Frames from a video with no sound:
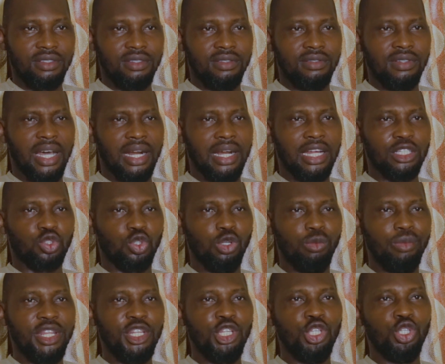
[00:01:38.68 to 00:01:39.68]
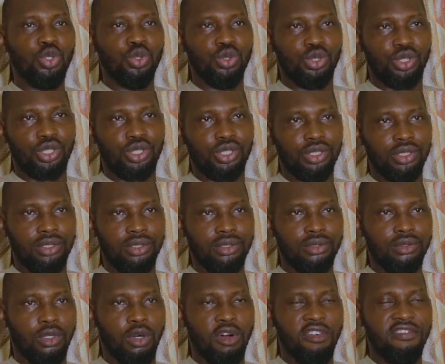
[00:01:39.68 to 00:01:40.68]
There are so many youth,
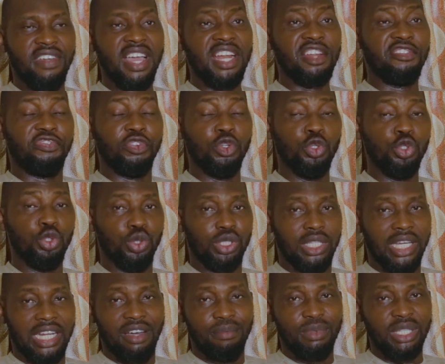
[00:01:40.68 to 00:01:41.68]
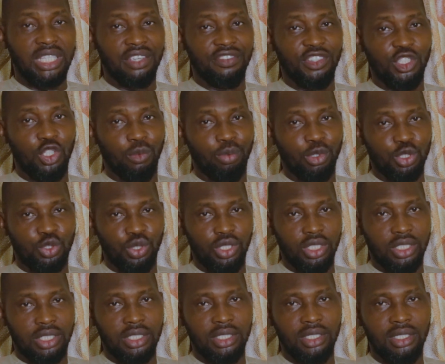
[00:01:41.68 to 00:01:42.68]
or very few youth, that have been given the
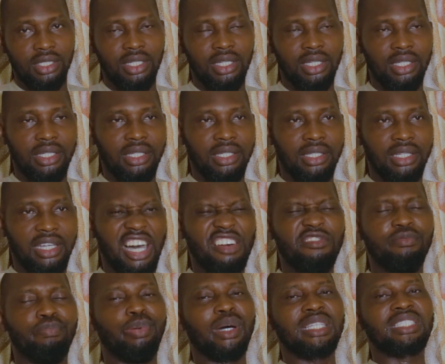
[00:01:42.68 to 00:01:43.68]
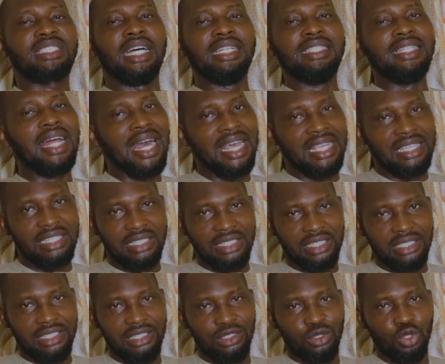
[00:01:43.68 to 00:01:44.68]
opportunity, have
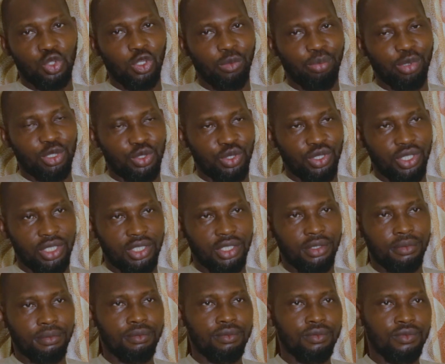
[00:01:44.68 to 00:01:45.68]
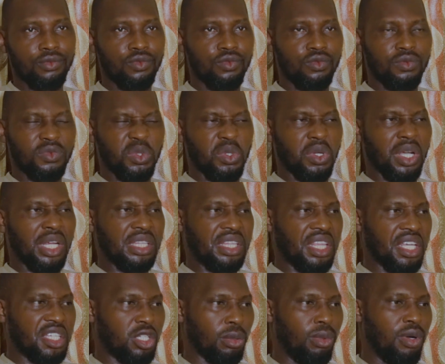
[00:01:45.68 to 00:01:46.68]
bastardized this opportunity. You can
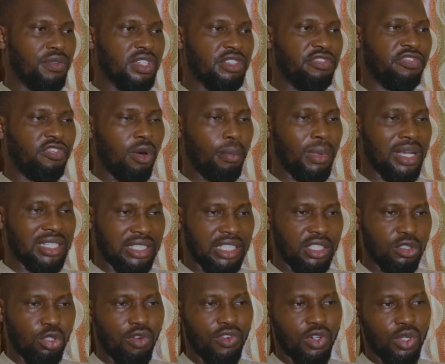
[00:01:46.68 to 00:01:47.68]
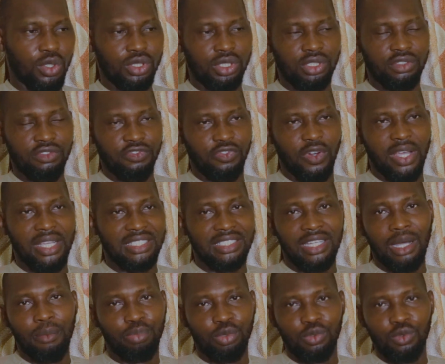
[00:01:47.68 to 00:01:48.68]
take some of the former state governors, for
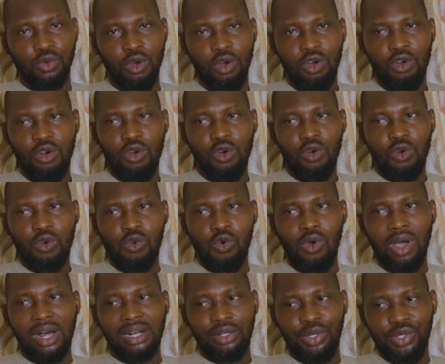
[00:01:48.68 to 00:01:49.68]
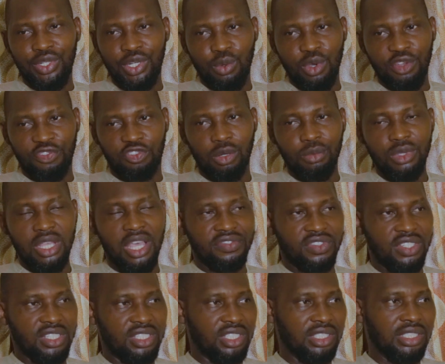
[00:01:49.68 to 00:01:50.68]
example, who are running away from
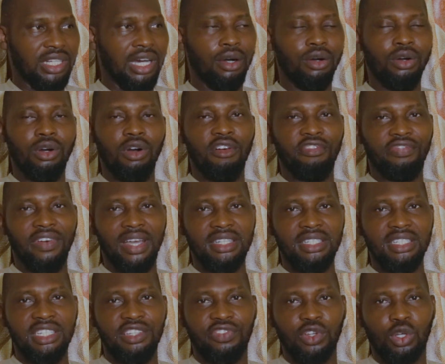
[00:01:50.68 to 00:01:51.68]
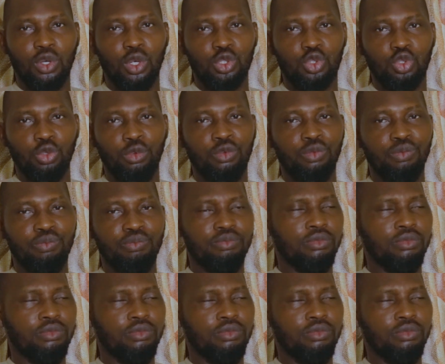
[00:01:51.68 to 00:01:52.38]
EFCC now or finding it difficult to